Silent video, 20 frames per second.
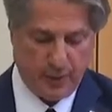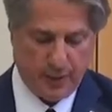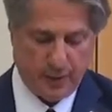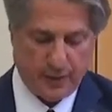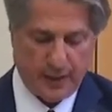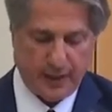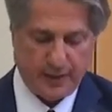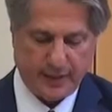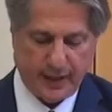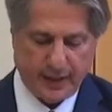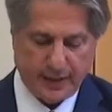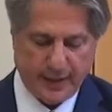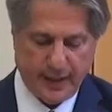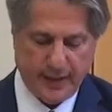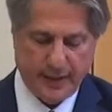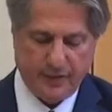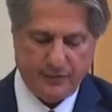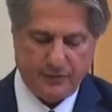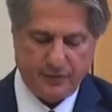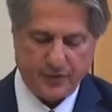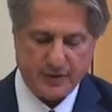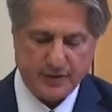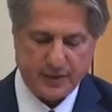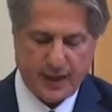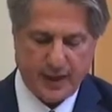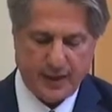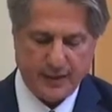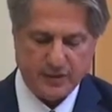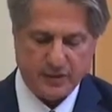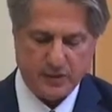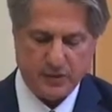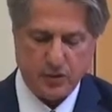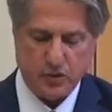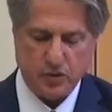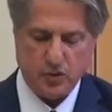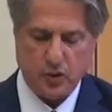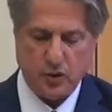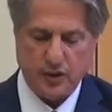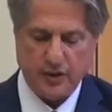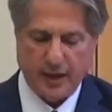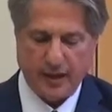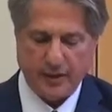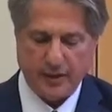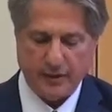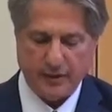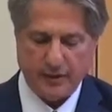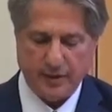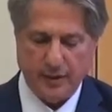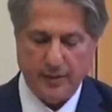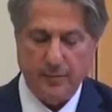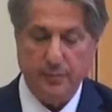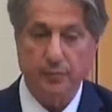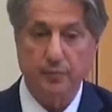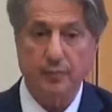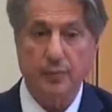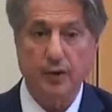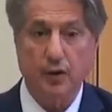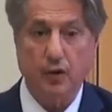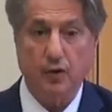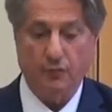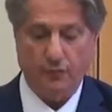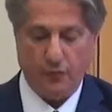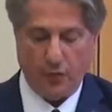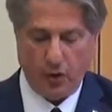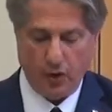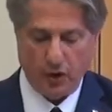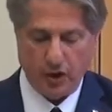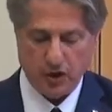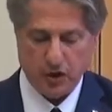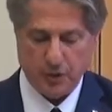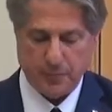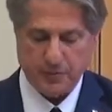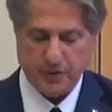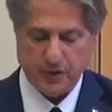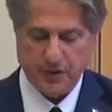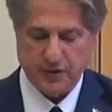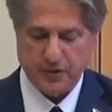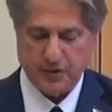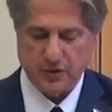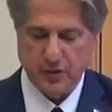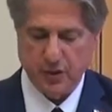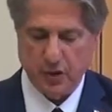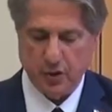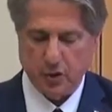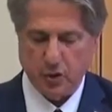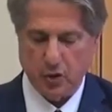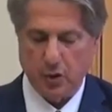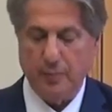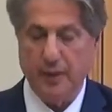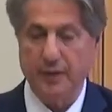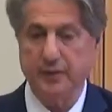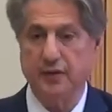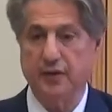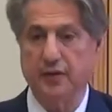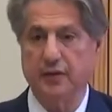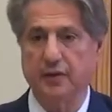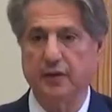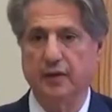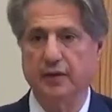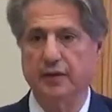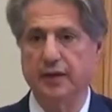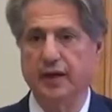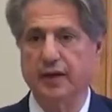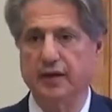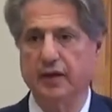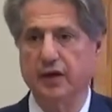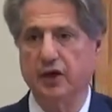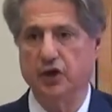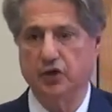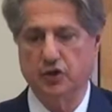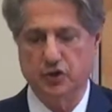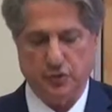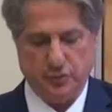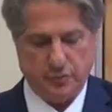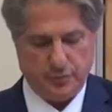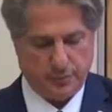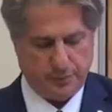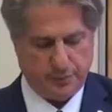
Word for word: that again emphasized the solidarity of all Egyptians no matter their religion.